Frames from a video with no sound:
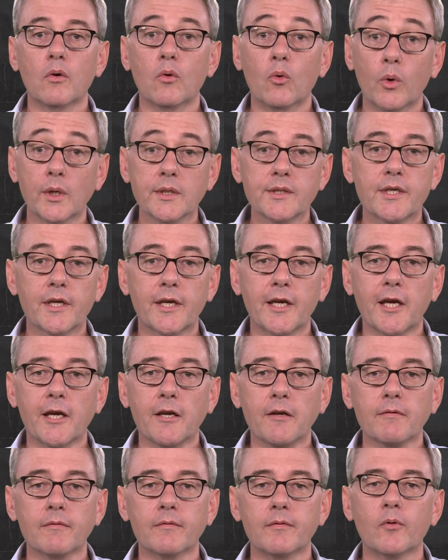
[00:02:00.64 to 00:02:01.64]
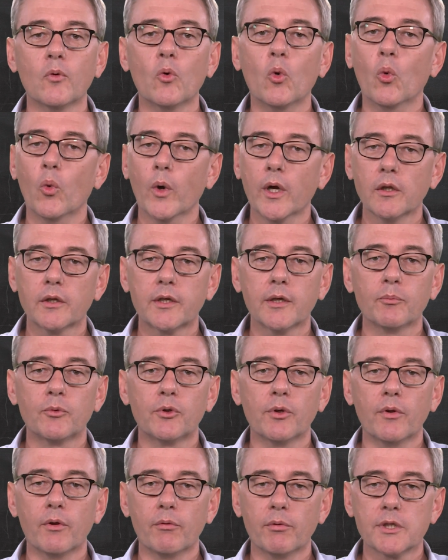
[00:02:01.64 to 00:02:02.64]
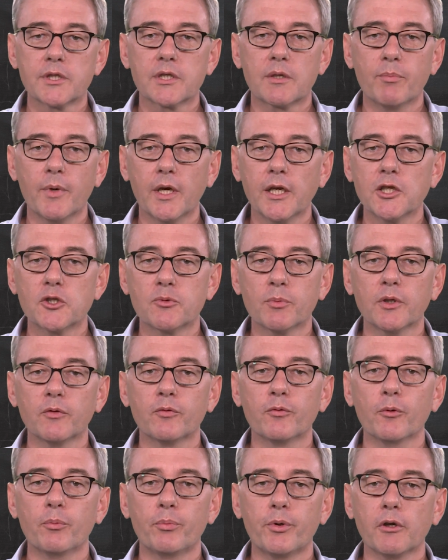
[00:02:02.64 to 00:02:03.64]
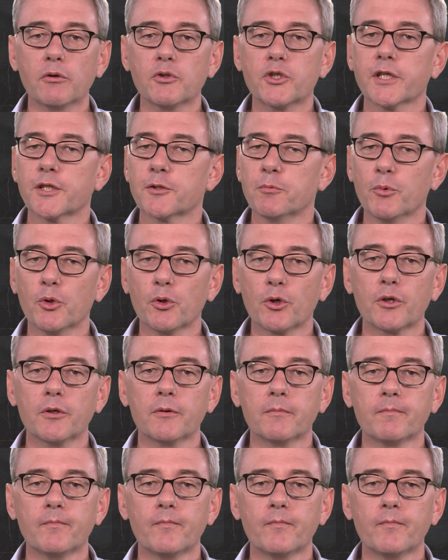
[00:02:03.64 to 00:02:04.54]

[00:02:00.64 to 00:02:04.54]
Once again, welcome to the Risk Management for Projects MOOC.